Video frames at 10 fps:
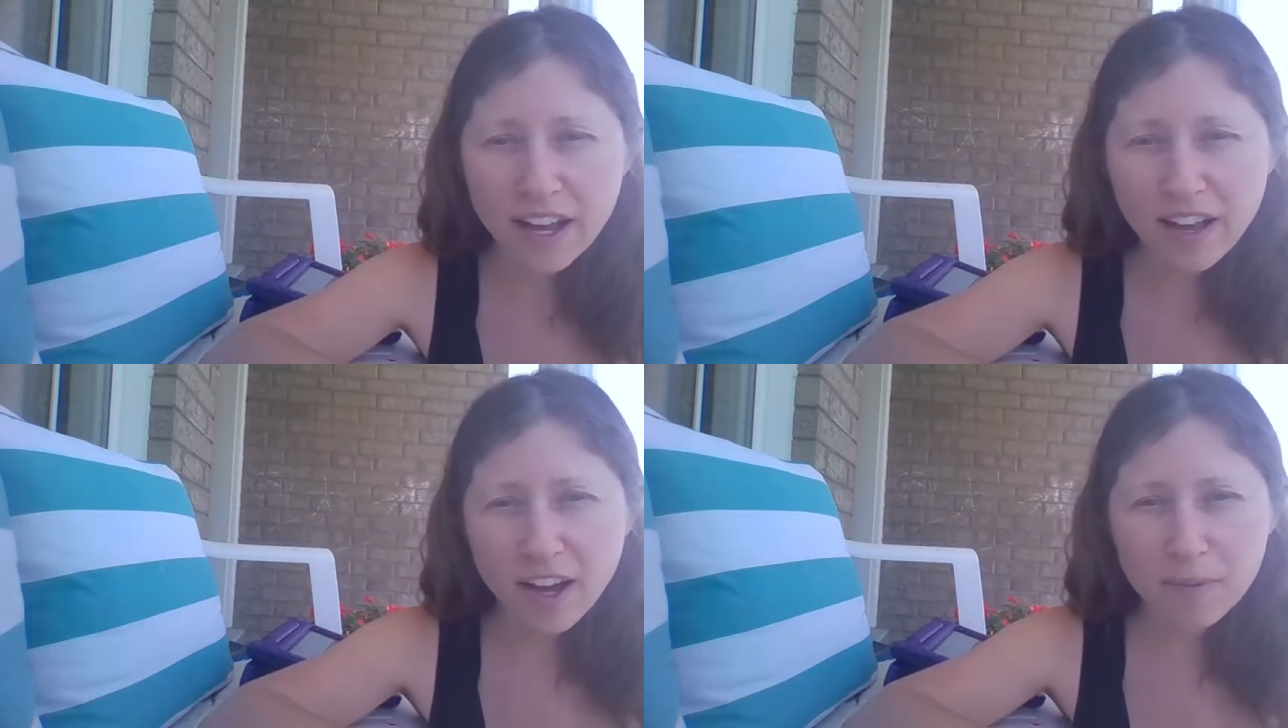
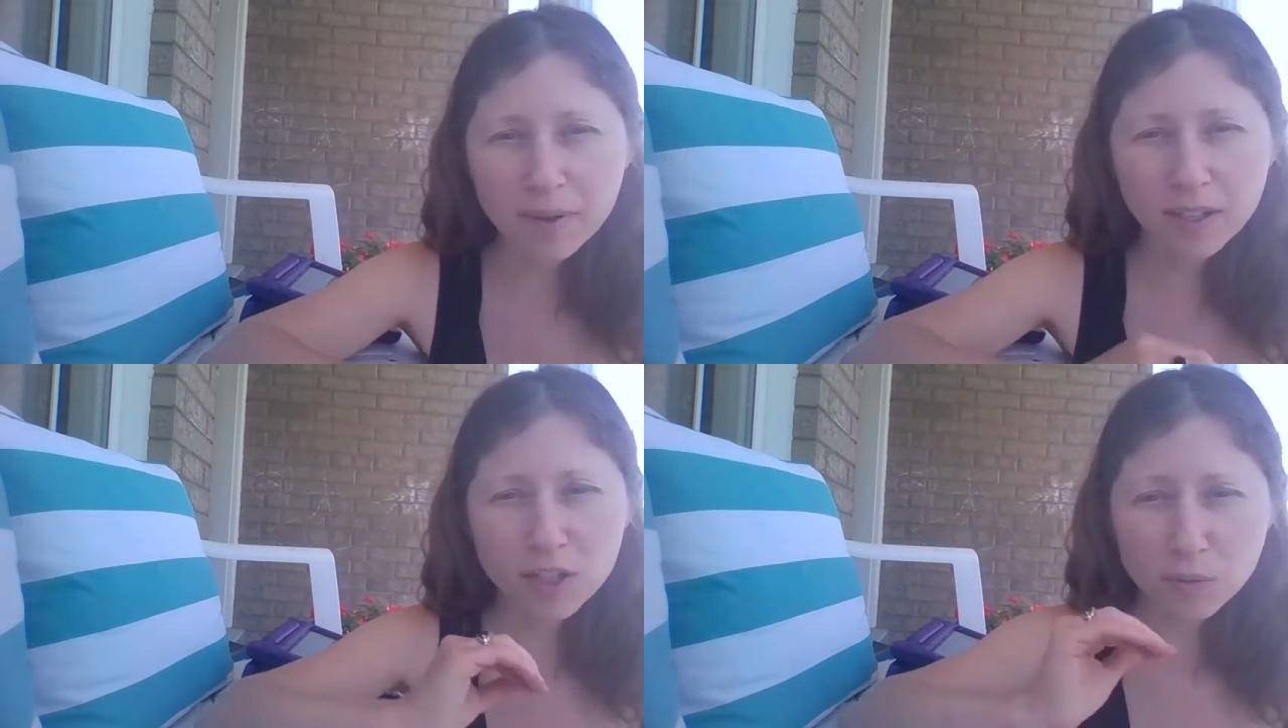I'm
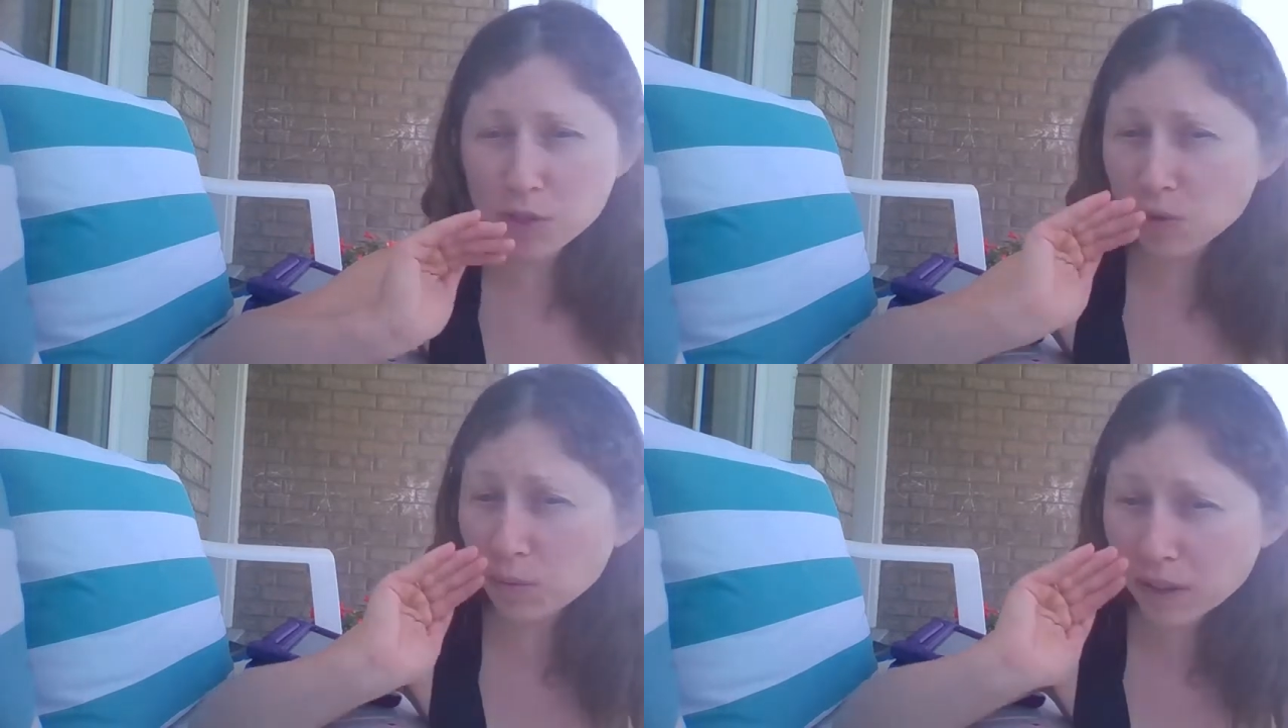going to show them
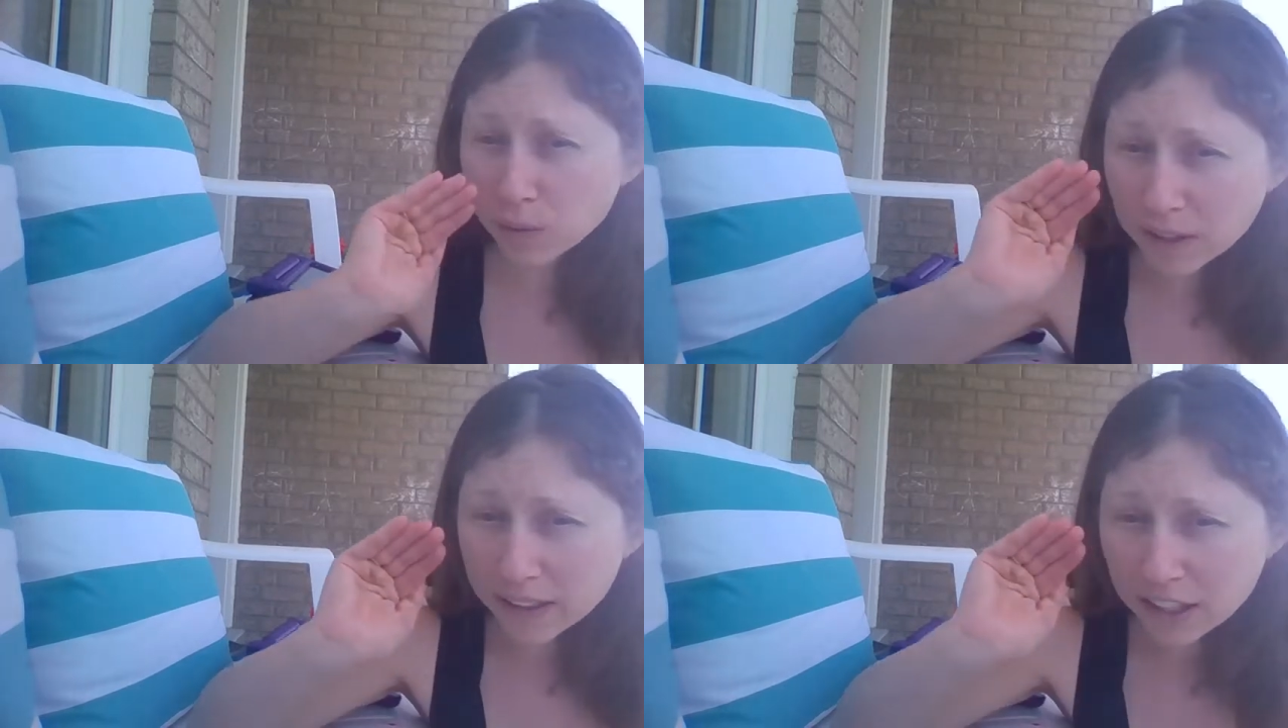to you really
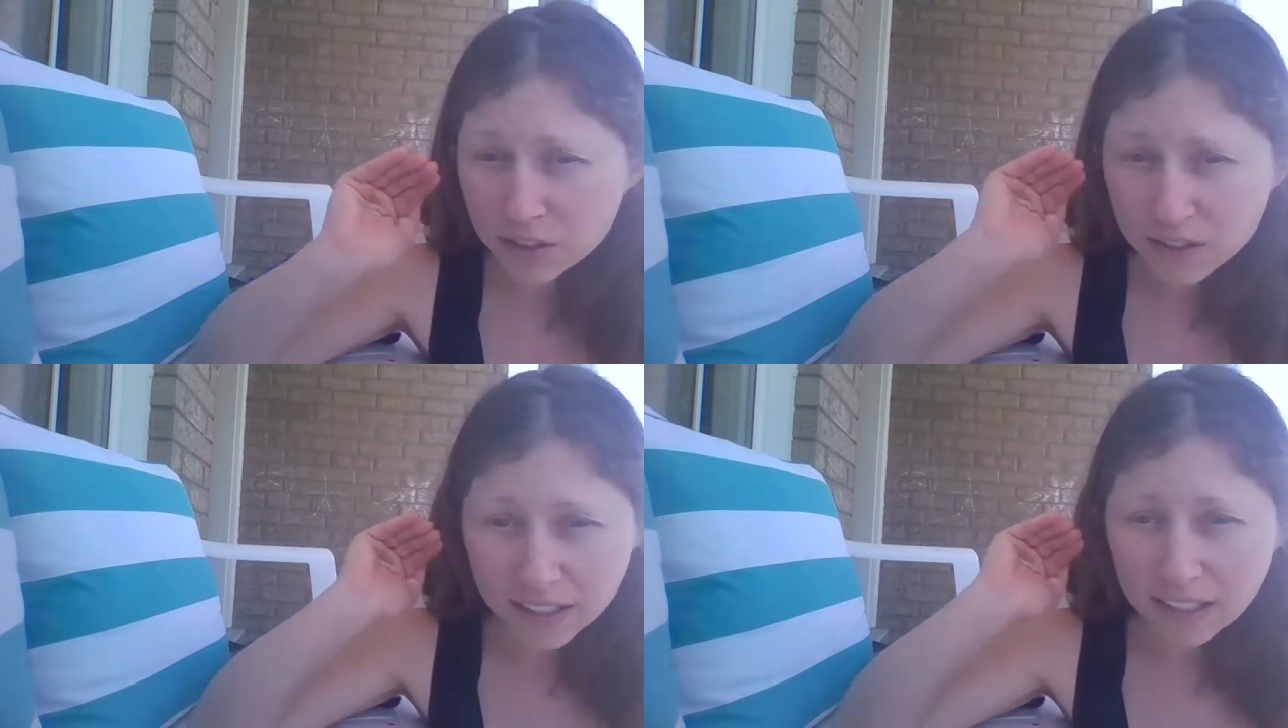quickly,
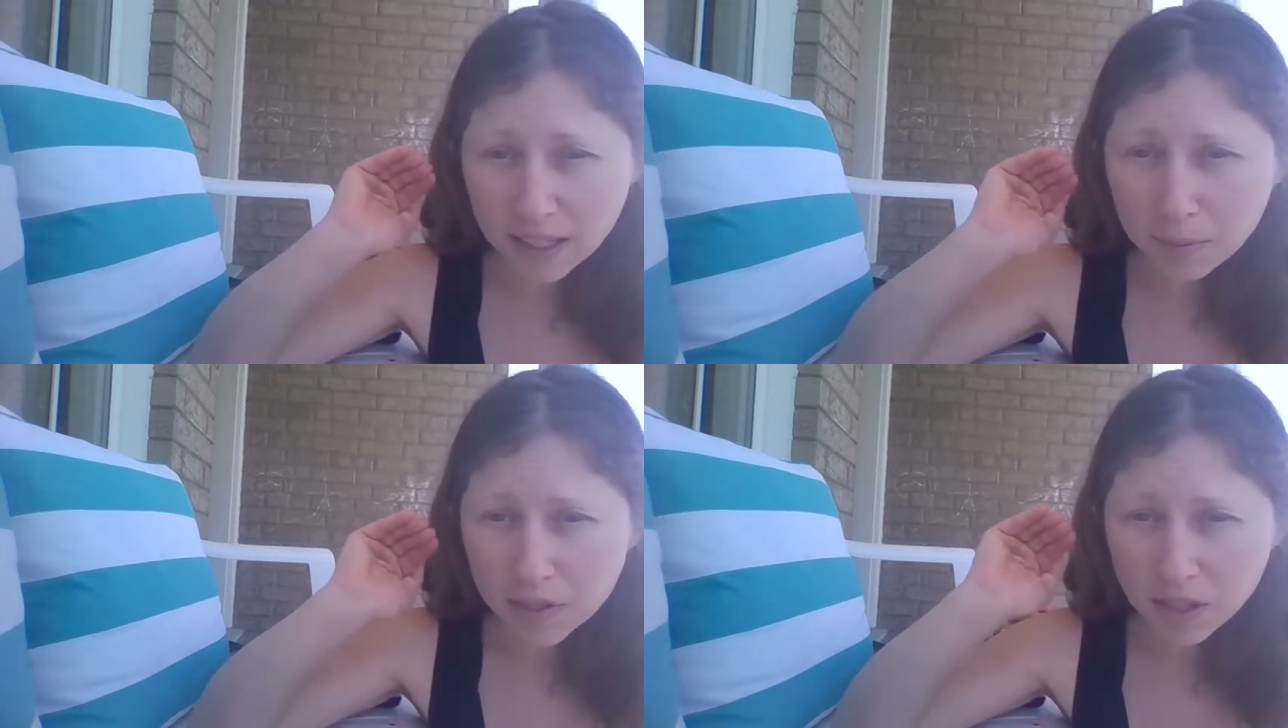just like in a
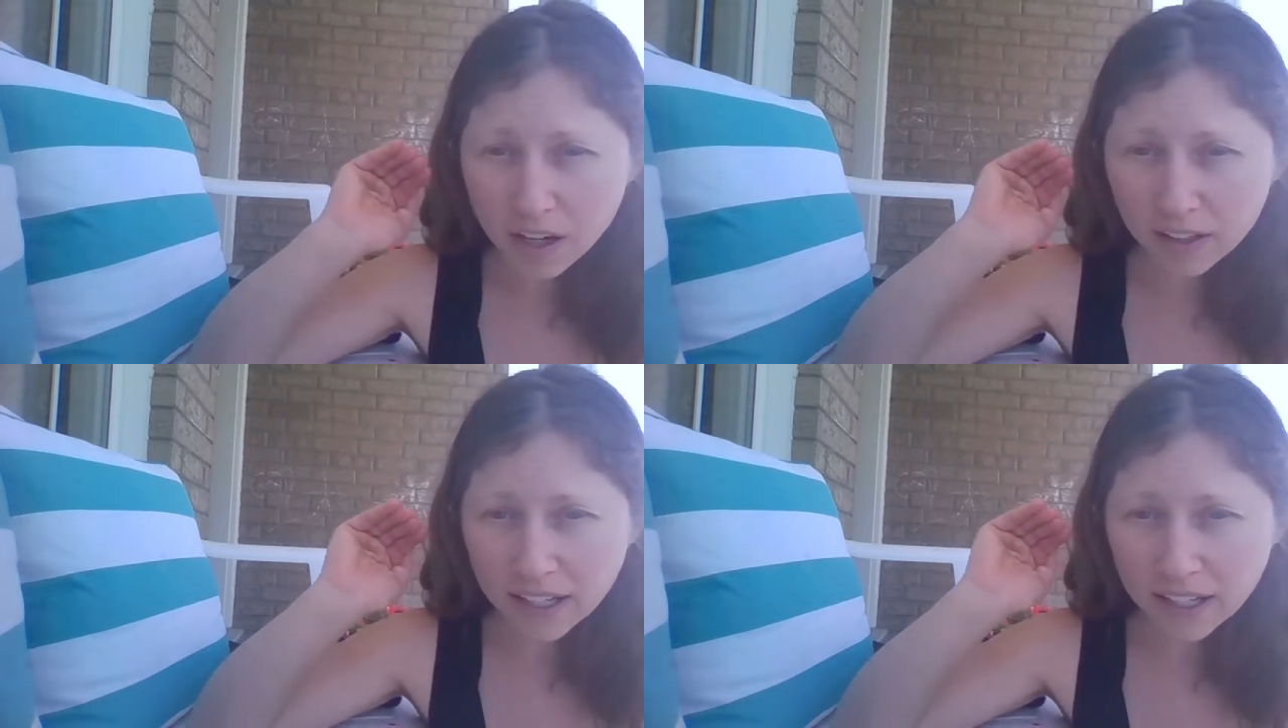number talk,